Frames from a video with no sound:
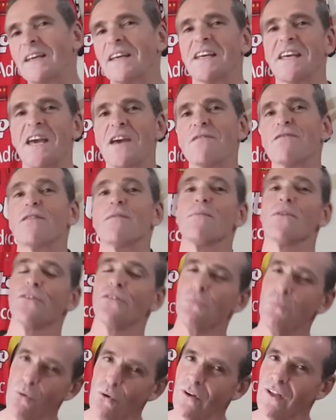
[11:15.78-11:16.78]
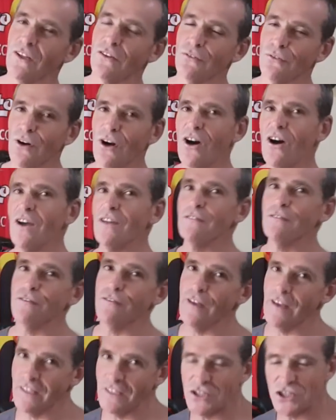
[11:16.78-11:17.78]
back again from this morning's ride,
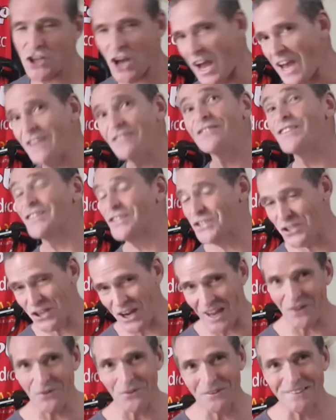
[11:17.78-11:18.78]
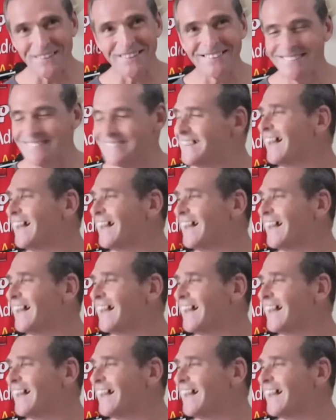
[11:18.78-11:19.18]
fed, shaved and showered.